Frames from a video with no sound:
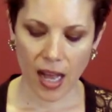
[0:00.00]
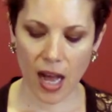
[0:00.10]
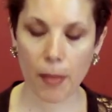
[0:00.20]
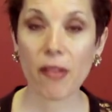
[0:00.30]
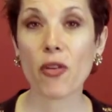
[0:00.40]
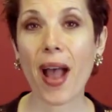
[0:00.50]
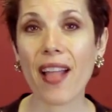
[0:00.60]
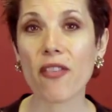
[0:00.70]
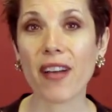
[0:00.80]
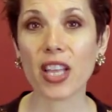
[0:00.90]
Um, if you
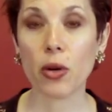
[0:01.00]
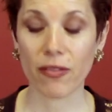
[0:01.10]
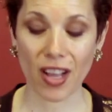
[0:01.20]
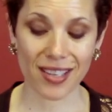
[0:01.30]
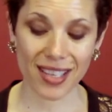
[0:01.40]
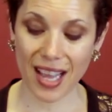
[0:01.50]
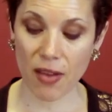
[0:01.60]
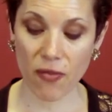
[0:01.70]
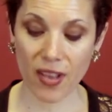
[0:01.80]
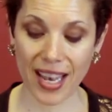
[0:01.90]
add the value of lost
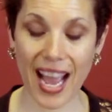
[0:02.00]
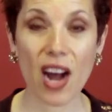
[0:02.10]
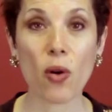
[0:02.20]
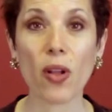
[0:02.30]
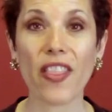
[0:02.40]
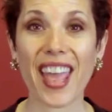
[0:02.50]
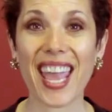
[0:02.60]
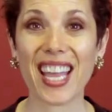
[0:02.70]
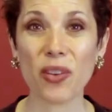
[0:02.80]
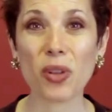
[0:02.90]
life, now the
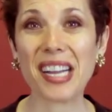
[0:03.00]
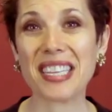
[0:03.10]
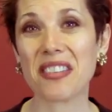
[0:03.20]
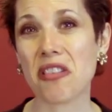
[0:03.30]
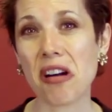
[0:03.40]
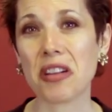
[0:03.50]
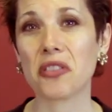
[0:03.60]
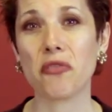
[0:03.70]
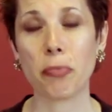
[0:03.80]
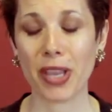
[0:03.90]
annualized
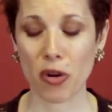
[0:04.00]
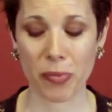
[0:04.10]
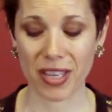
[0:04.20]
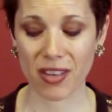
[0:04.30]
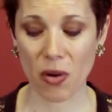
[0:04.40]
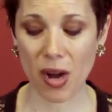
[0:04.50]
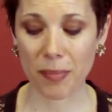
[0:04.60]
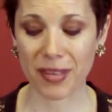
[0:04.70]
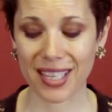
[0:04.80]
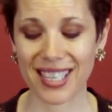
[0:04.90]
costs of being obese go
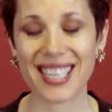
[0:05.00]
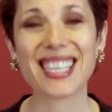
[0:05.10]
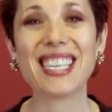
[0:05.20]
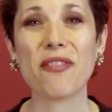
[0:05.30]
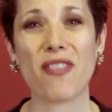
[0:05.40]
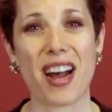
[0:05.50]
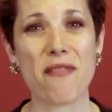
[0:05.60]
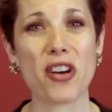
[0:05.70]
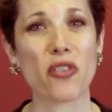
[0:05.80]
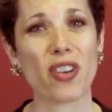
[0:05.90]
up to
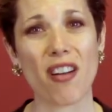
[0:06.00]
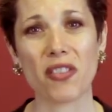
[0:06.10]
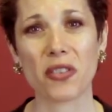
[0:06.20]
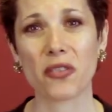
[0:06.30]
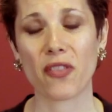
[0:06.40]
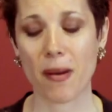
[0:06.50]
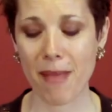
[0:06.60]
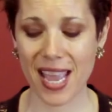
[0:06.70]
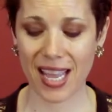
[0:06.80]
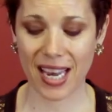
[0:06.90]
$6,500 for a
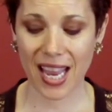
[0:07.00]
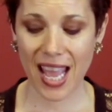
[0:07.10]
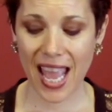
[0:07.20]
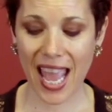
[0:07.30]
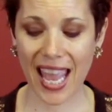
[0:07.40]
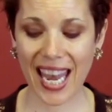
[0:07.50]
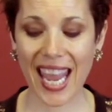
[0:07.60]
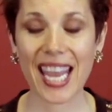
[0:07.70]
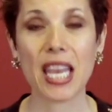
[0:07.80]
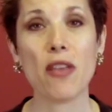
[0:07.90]
man and
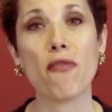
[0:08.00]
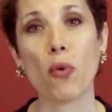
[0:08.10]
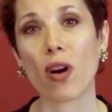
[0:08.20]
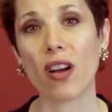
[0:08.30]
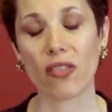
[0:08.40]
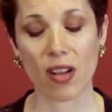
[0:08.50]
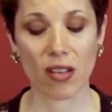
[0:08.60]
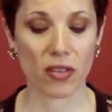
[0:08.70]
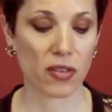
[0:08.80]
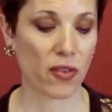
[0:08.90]

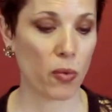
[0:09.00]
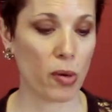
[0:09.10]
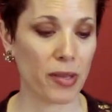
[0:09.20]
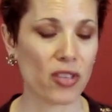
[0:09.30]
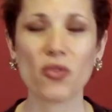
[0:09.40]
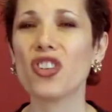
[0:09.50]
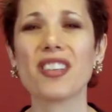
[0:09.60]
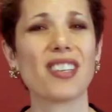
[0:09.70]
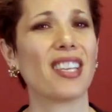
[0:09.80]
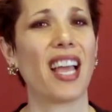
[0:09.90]
$8,400 for a woman. So
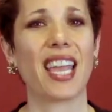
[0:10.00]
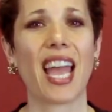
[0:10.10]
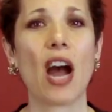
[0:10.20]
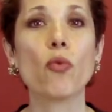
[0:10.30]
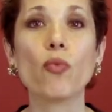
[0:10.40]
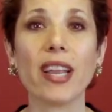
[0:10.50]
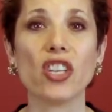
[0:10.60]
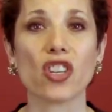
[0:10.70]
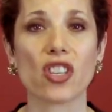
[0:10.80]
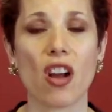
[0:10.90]
just like
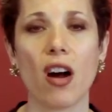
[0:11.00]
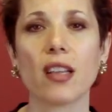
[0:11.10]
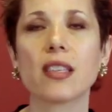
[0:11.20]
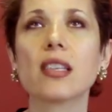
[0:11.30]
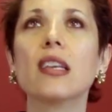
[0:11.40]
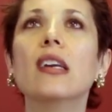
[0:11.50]
outrageous costs.